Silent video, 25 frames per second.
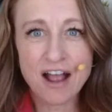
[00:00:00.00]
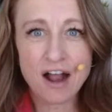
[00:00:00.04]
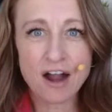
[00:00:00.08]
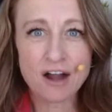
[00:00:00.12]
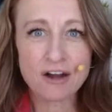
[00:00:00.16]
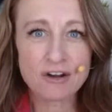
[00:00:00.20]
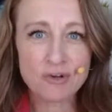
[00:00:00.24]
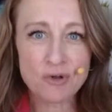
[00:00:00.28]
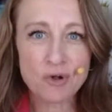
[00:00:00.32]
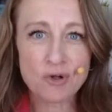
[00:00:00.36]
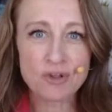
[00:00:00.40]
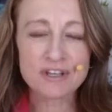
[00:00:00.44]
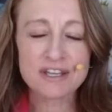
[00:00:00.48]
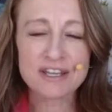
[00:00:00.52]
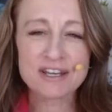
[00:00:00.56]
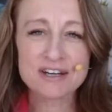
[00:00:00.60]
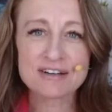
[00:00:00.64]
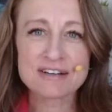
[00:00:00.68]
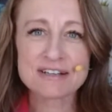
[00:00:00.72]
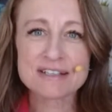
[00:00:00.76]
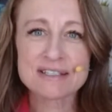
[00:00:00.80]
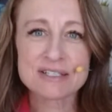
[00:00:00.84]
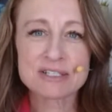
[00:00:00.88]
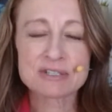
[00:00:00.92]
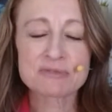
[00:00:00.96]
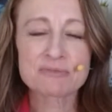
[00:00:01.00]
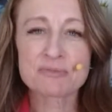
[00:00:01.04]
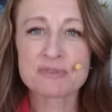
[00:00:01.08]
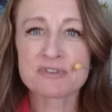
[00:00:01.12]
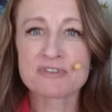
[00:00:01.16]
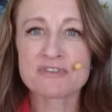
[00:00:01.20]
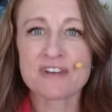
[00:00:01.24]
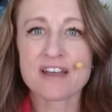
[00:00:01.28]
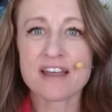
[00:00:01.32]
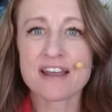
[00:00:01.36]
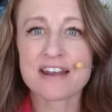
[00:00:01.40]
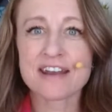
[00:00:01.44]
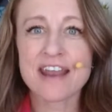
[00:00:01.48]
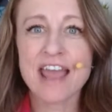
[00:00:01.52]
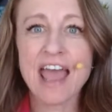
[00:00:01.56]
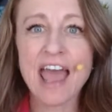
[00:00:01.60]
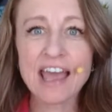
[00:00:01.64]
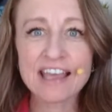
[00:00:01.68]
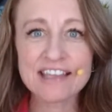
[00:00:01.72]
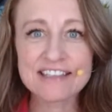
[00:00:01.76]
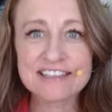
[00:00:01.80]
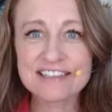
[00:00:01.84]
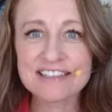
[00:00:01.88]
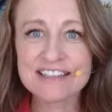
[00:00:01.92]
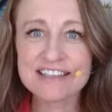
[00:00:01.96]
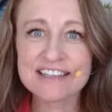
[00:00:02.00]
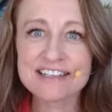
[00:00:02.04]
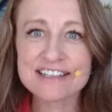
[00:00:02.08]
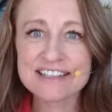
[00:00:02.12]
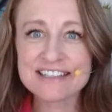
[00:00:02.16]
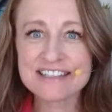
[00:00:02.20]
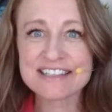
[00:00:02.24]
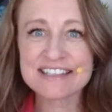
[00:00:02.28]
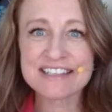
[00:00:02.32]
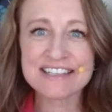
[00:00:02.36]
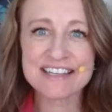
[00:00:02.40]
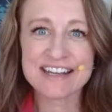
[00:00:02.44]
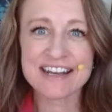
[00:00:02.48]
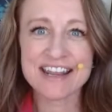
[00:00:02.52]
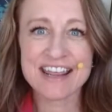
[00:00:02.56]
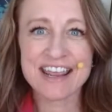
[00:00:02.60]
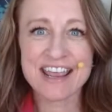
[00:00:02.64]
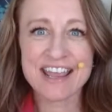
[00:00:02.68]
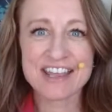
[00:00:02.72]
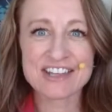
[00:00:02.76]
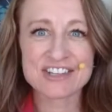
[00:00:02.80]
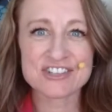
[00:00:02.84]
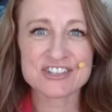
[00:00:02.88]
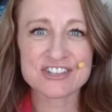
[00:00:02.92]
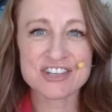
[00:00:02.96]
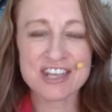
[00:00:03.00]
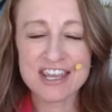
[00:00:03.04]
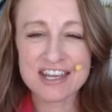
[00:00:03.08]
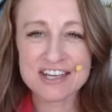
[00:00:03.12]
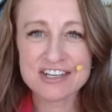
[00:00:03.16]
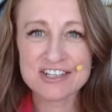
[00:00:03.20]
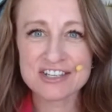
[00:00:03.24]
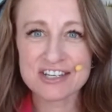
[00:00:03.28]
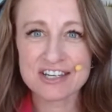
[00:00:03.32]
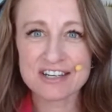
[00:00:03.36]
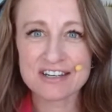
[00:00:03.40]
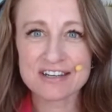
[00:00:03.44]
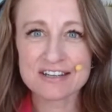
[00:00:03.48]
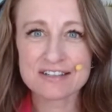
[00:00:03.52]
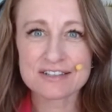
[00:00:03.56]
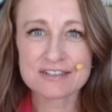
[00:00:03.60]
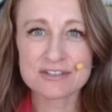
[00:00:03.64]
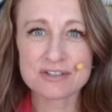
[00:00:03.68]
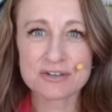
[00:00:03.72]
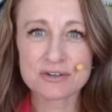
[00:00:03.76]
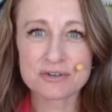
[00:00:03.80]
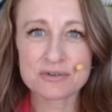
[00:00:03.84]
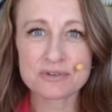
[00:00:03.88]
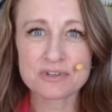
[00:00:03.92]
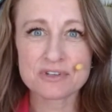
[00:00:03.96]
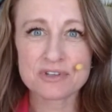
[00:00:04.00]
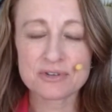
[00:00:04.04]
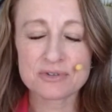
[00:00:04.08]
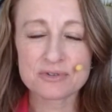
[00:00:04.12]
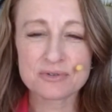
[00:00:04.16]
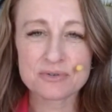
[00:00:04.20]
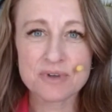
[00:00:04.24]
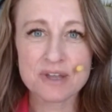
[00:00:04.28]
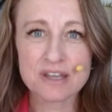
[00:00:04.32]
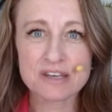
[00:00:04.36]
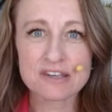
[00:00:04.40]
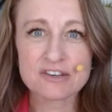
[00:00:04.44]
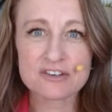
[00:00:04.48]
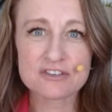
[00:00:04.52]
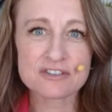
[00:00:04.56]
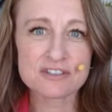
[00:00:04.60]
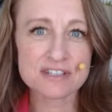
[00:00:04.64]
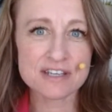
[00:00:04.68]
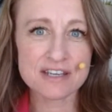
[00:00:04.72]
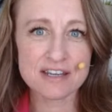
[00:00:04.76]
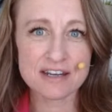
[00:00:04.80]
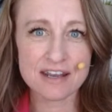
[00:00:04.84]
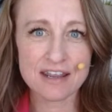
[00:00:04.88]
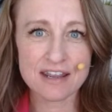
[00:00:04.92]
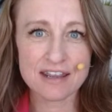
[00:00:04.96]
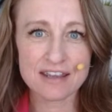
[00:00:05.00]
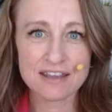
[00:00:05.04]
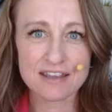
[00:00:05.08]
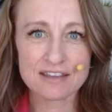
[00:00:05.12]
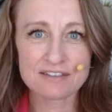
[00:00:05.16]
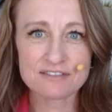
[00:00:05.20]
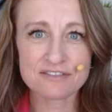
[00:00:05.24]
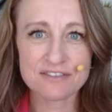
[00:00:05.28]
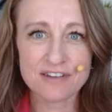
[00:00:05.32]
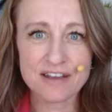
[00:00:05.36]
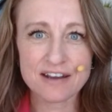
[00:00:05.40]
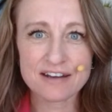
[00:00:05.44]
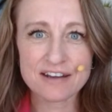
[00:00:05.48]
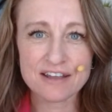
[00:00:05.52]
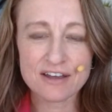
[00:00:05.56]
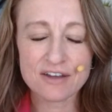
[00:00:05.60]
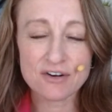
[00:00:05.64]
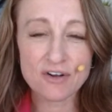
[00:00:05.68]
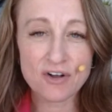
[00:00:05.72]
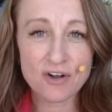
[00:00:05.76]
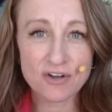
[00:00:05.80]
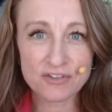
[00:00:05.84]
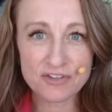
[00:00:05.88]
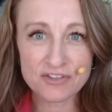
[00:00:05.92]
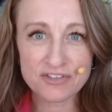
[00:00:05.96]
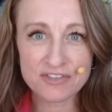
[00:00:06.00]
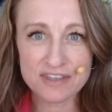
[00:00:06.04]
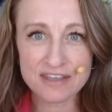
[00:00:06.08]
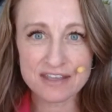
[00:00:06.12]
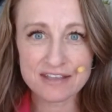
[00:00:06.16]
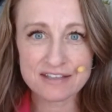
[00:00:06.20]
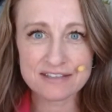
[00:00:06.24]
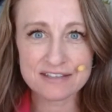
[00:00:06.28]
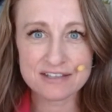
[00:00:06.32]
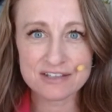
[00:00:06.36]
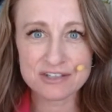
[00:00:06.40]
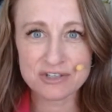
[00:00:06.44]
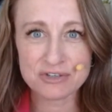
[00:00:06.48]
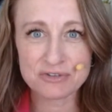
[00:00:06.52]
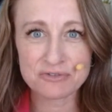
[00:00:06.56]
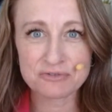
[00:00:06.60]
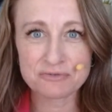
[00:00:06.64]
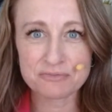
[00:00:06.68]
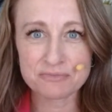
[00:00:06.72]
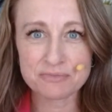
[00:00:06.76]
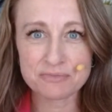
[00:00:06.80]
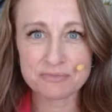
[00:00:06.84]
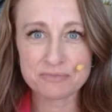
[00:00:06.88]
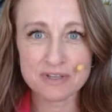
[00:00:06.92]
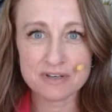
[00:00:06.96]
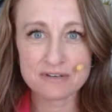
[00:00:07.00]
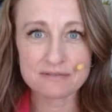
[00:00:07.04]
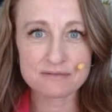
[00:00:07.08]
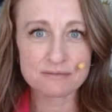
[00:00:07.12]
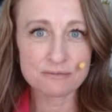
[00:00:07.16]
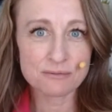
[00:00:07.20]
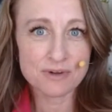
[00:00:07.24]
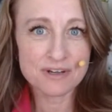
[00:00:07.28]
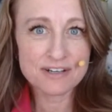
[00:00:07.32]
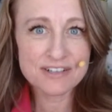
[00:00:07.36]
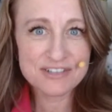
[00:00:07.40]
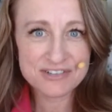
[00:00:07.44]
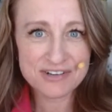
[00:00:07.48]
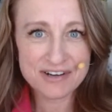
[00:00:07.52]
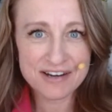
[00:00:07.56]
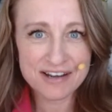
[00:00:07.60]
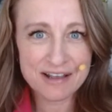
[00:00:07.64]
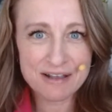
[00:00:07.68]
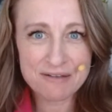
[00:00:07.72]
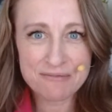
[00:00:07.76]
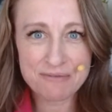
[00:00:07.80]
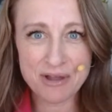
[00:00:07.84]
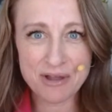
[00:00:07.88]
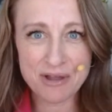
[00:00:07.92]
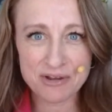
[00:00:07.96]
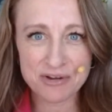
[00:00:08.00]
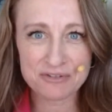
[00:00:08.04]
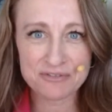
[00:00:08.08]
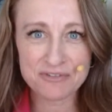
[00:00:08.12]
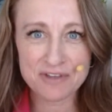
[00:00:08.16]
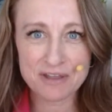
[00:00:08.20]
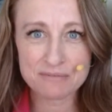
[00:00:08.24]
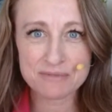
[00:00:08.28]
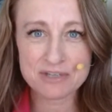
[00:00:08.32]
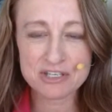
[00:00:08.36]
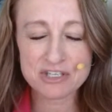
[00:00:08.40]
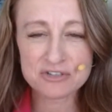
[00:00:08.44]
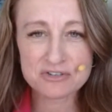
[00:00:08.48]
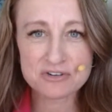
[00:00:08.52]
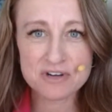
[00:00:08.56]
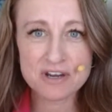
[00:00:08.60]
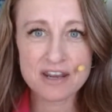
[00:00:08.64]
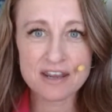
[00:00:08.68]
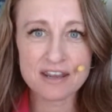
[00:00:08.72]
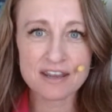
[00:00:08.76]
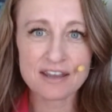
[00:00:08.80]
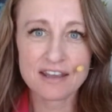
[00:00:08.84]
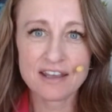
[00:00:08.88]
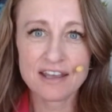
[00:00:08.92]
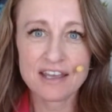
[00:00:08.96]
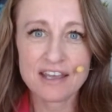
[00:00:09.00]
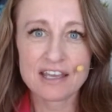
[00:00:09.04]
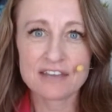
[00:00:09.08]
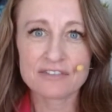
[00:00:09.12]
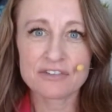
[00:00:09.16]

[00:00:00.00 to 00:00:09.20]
Our goal here is to provide excellent DNA education so you and your DNA can find out all the things that you've been wondering about your family tree.